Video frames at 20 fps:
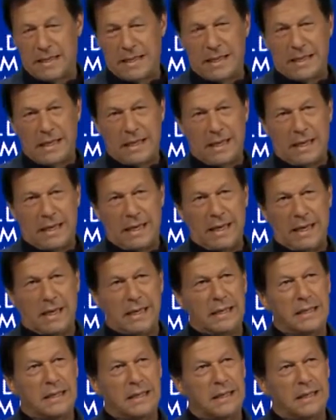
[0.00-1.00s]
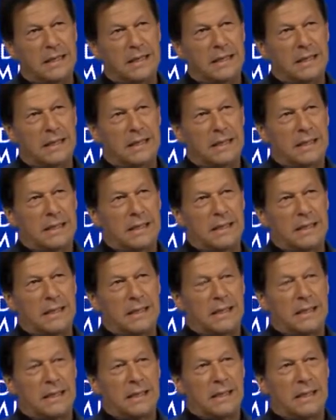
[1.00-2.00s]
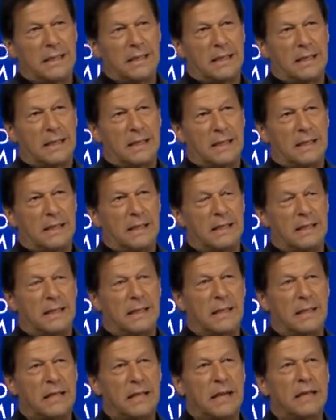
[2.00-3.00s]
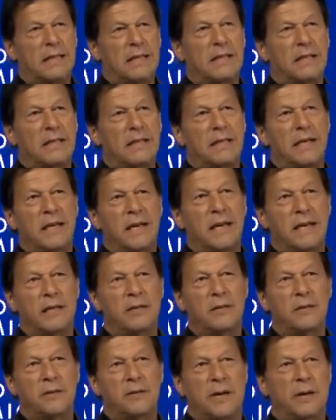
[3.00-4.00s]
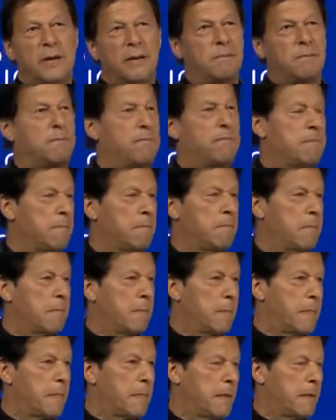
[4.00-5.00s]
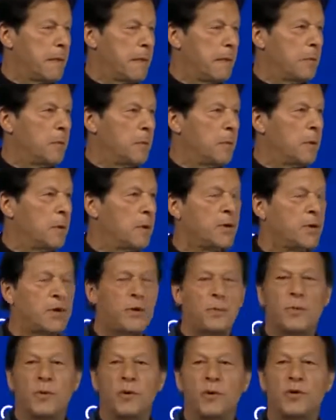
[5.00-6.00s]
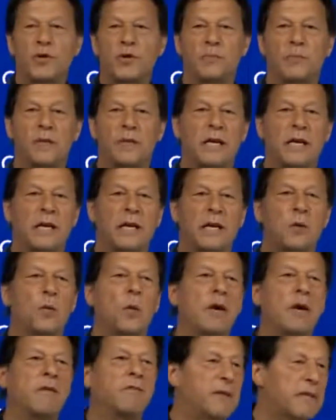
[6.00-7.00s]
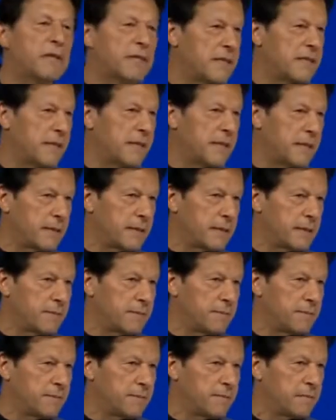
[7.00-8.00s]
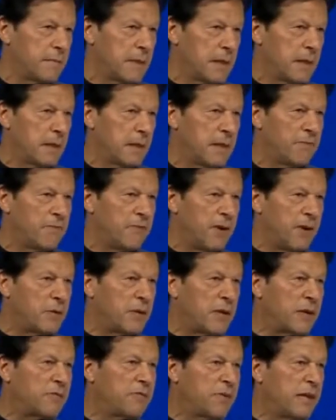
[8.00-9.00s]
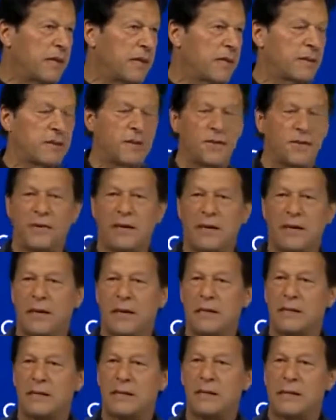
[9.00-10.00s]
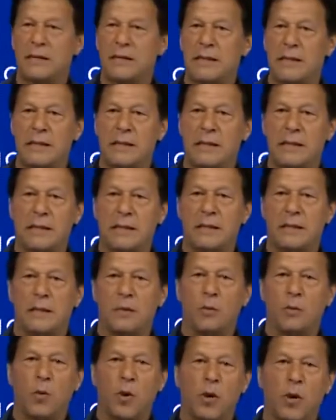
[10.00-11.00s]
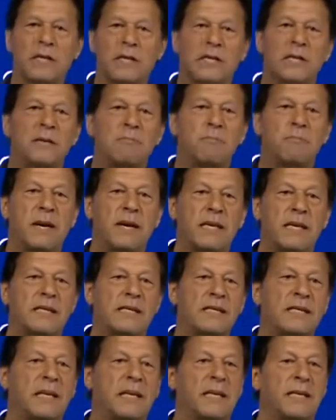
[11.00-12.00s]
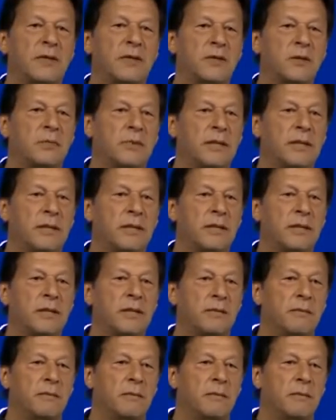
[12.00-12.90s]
the country I grew up was supposed to be a welfare state. The founding fathers of our country wanted Pakistan to be what was called an Islamic welfare state.